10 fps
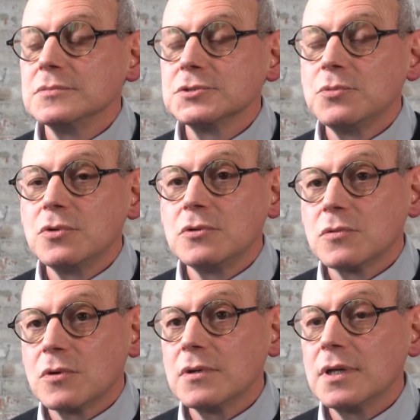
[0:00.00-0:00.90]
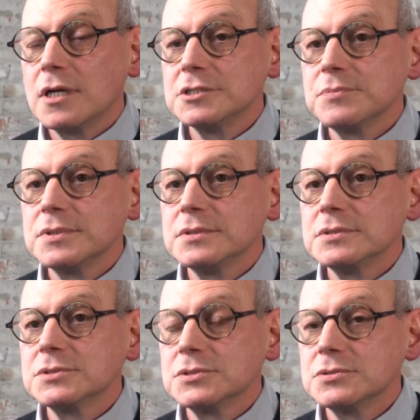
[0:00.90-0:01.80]
small rural
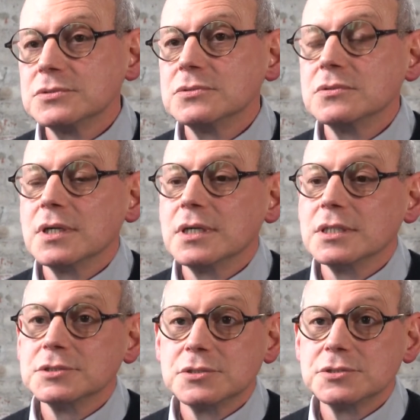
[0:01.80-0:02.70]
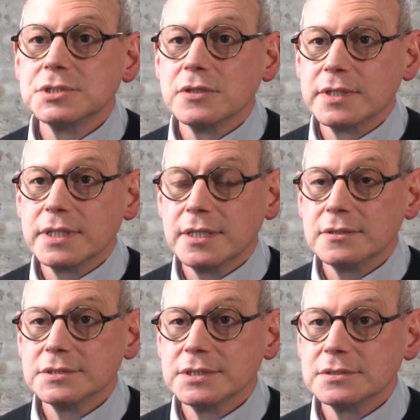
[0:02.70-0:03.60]
hospitals to tertiary
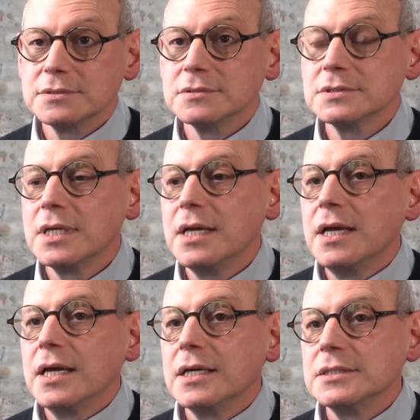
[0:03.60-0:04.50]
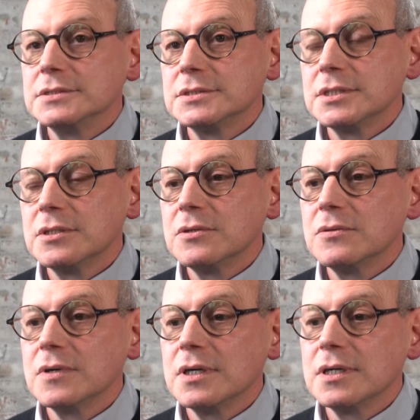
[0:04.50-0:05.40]
care centers. And
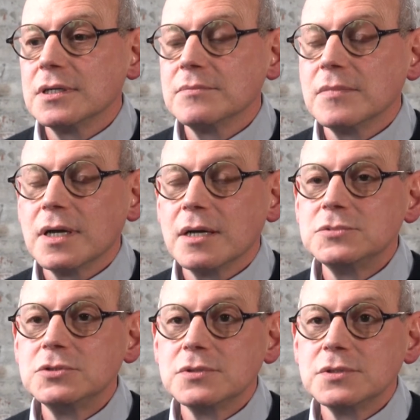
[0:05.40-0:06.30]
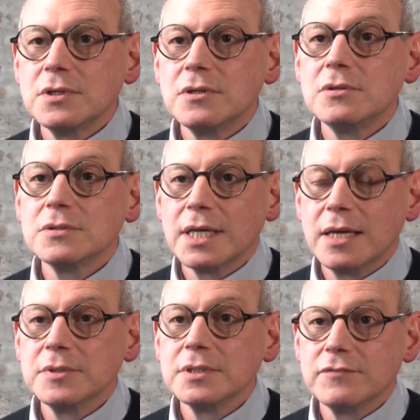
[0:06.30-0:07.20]
so I'm doing the whole
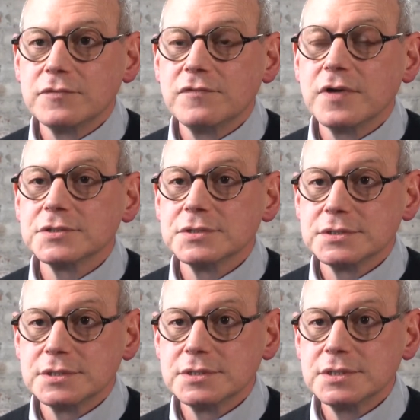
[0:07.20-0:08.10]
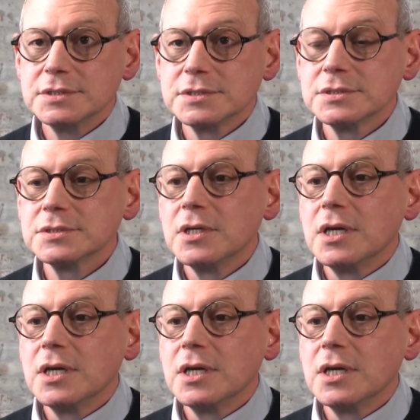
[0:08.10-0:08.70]
gamut of infectious diseases